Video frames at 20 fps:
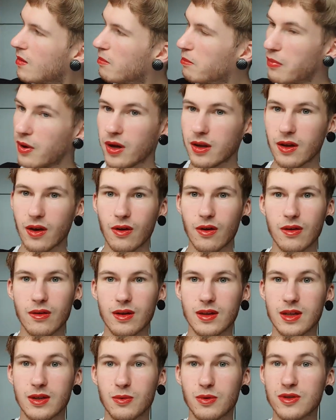But
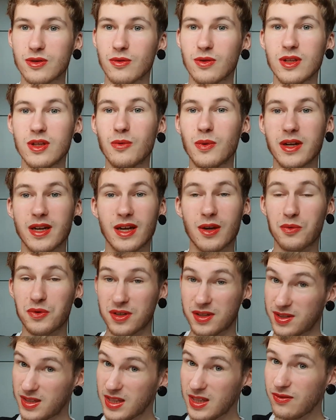it was only when I
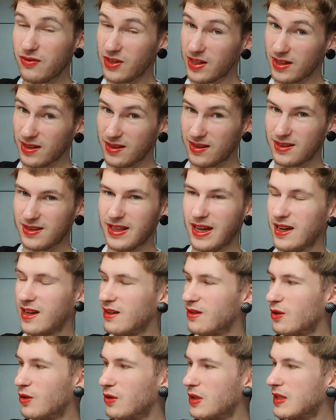received it that I
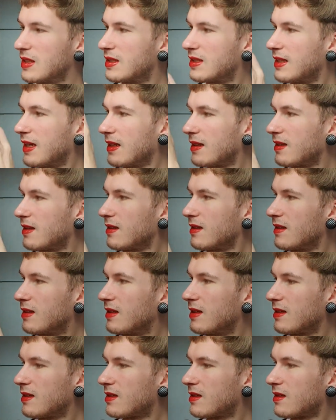noticed that
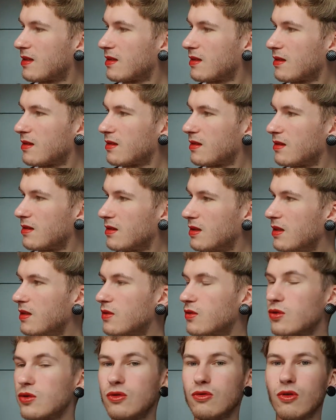these
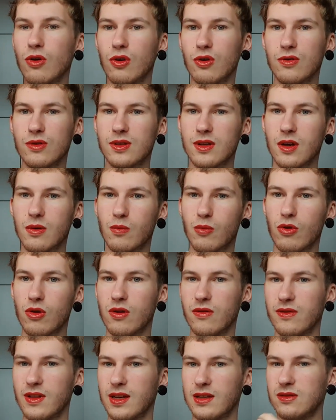two rows are more
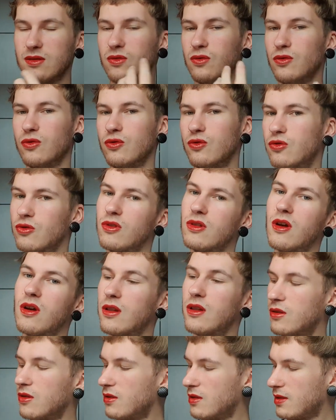of like the neutral
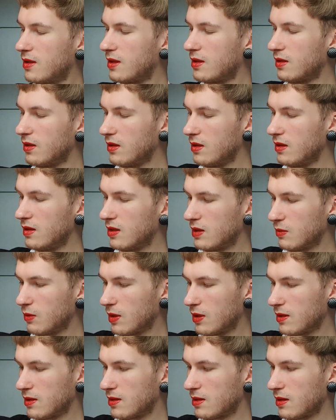colors, and these
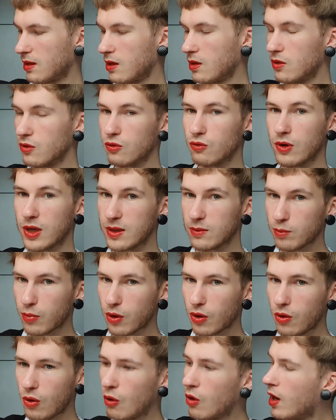ones are the
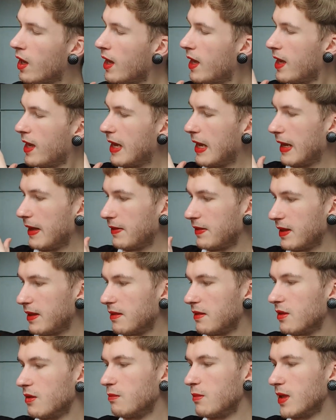rainbow, and
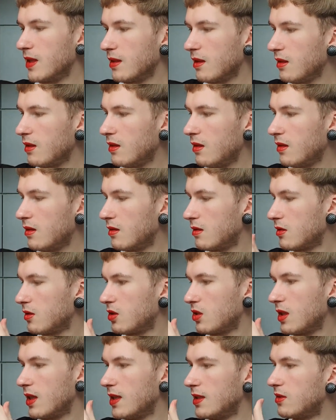then the middle
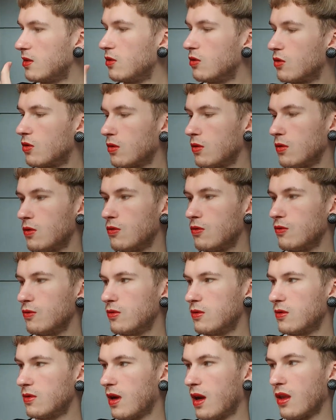shades you can
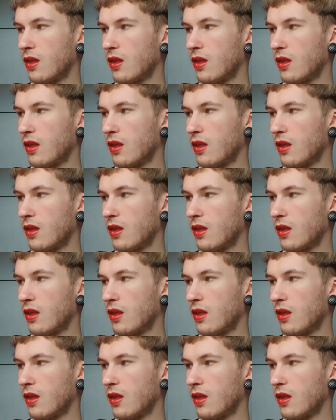use, I